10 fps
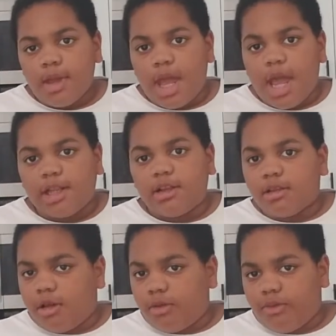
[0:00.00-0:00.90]
and
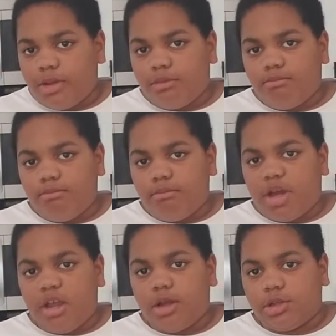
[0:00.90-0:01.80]
along with
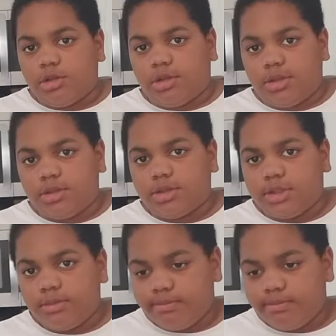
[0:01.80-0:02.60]
my other lunch.